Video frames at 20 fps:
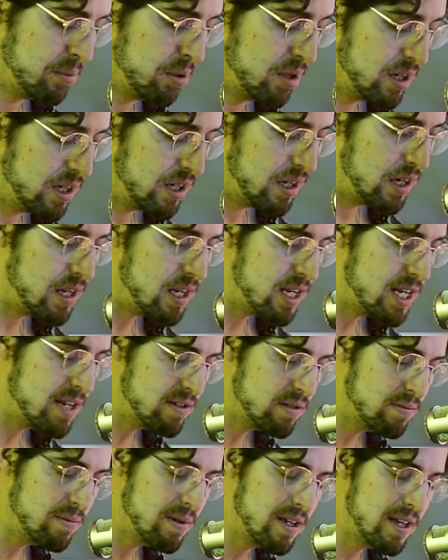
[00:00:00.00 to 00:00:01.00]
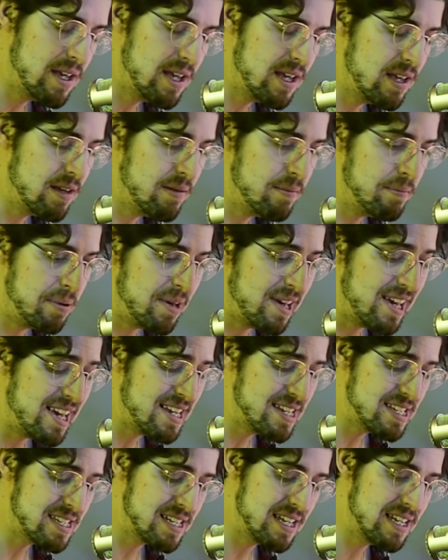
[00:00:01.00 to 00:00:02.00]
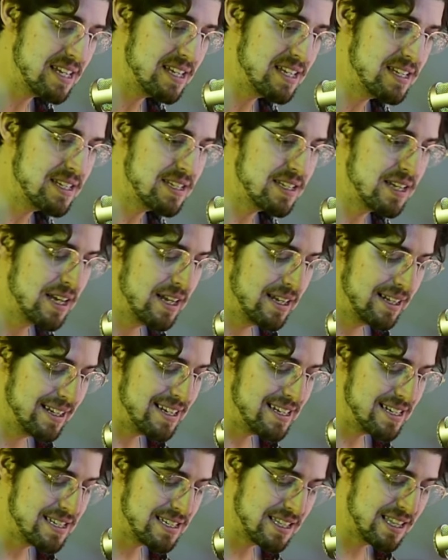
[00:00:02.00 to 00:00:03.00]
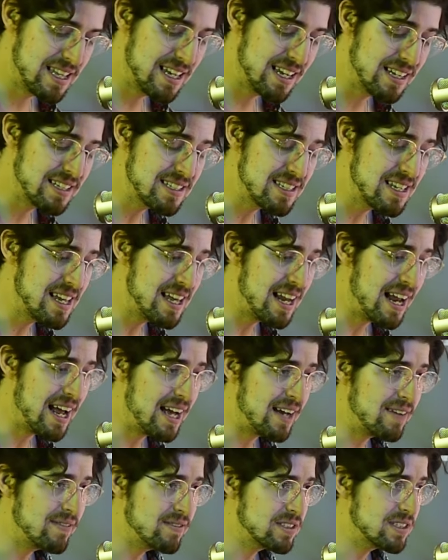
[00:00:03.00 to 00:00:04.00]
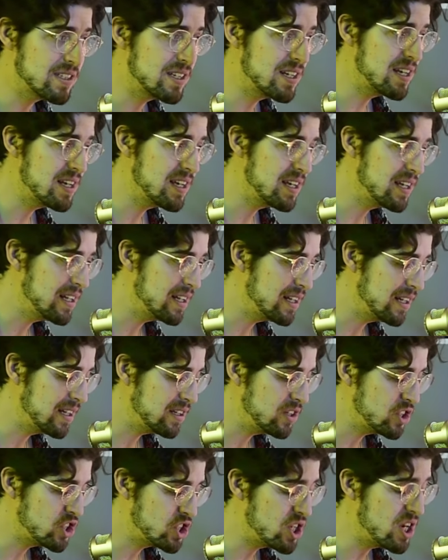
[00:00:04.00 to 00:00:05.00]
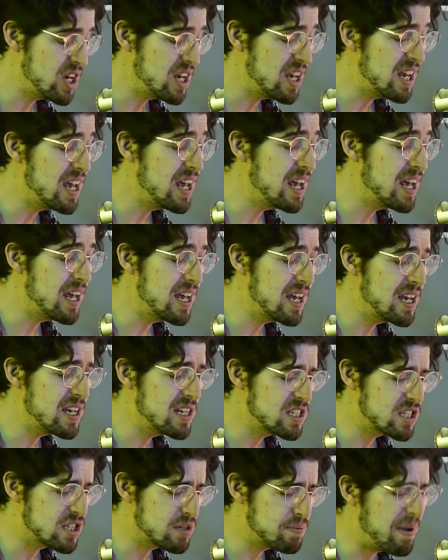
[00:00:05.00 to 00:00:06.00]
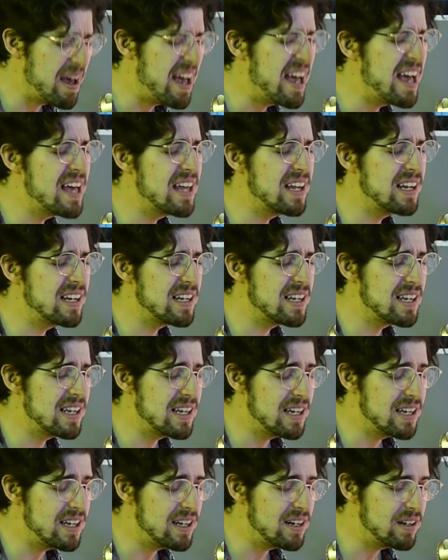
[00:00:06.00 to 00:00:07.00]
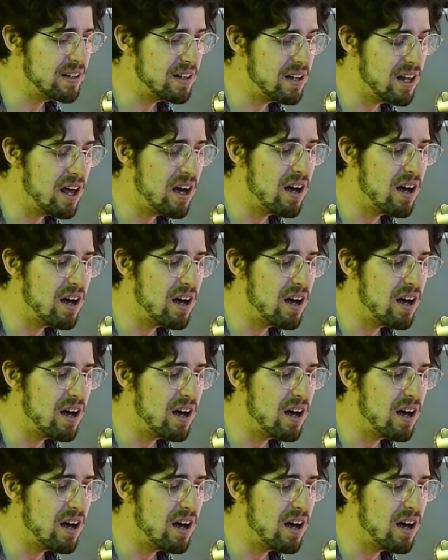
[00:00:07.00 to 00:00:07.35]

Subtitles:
but it leaves me in pieces, these things that I'm seeing. She's spending her